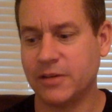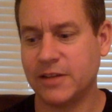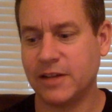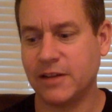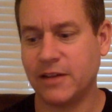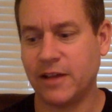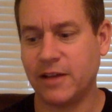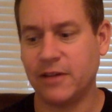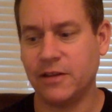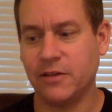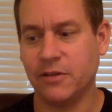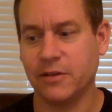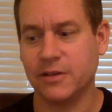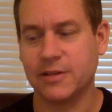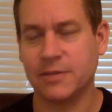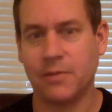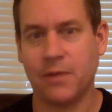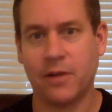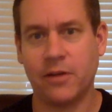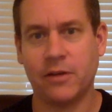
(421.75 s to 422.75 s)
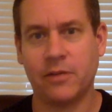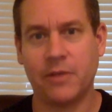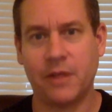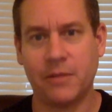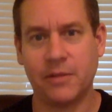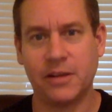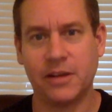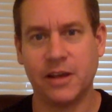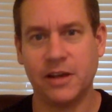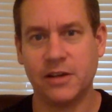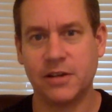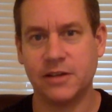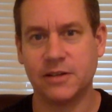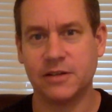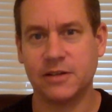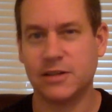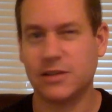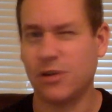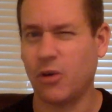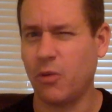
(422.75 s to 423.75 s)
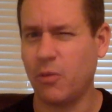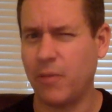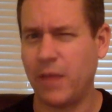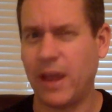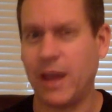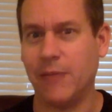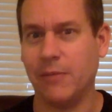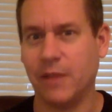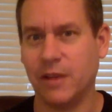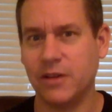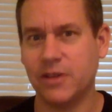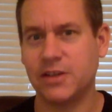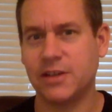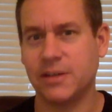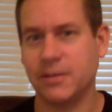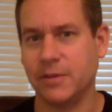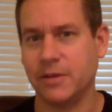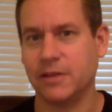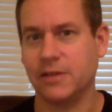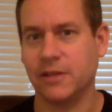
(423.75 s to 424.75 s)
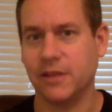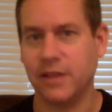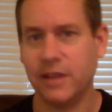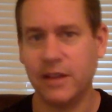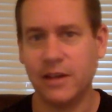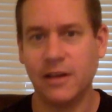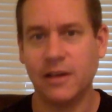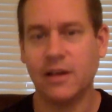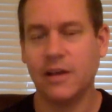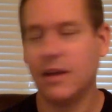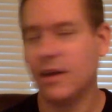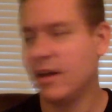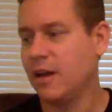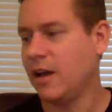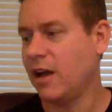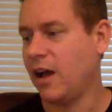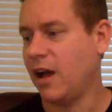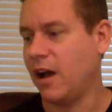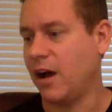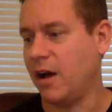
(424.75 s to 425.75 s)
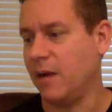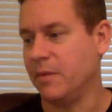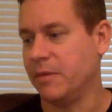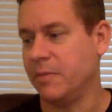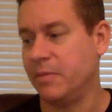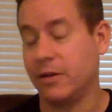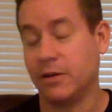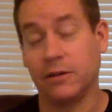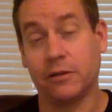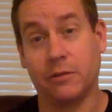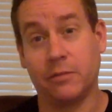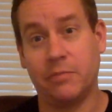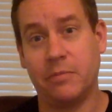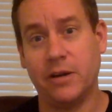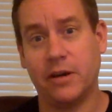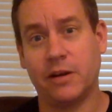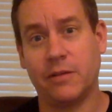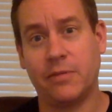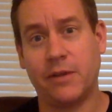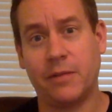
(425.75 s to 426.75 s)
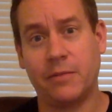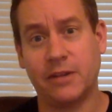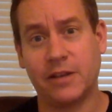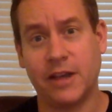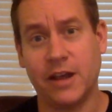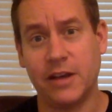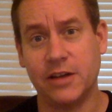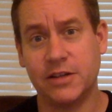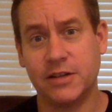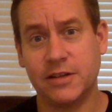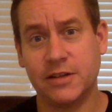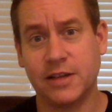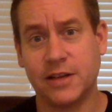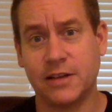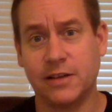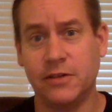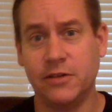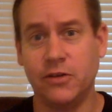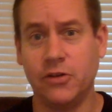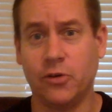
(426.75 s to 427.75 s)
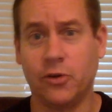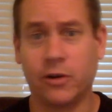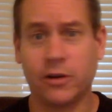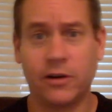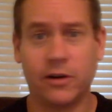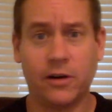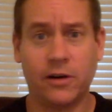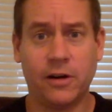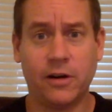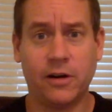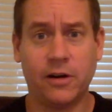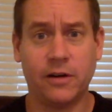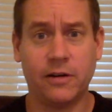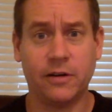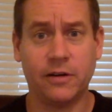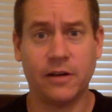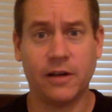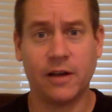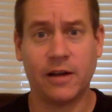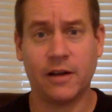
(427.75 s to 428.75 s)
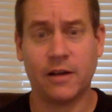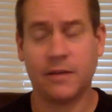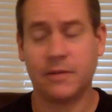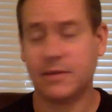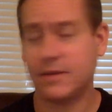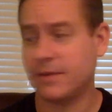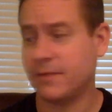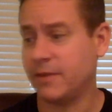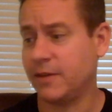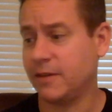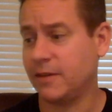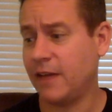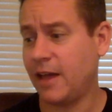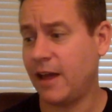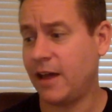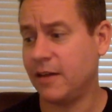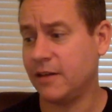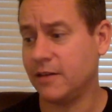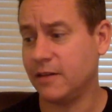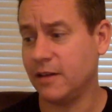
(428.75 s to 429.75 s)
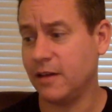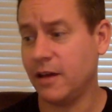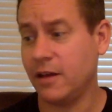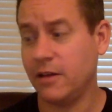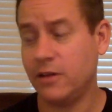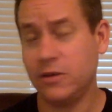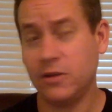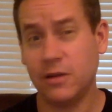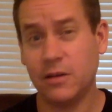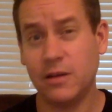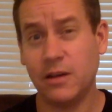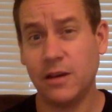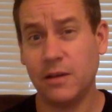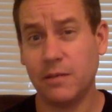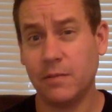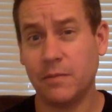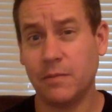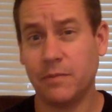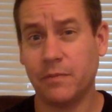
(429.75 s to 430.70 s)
say, like, you know, the smaller publications don't pay much typically. The bigger publications like the New Yorker and stuff like that, you can get,